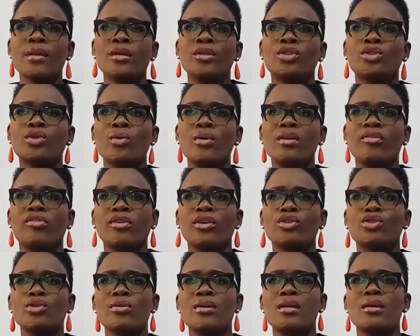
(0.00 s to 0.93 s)
So if you're
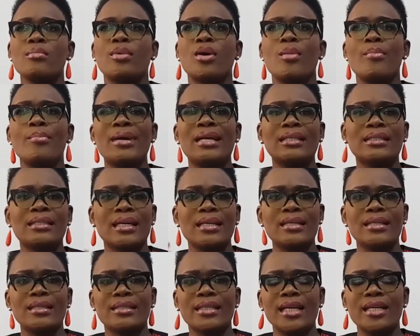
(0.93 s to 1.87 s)
talking about mental
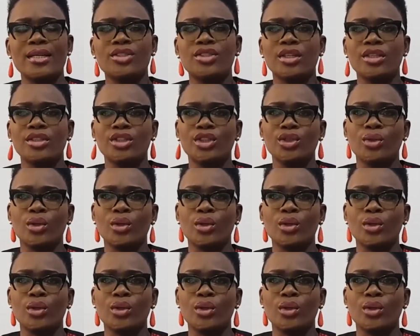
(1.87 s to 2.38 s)
intelligence,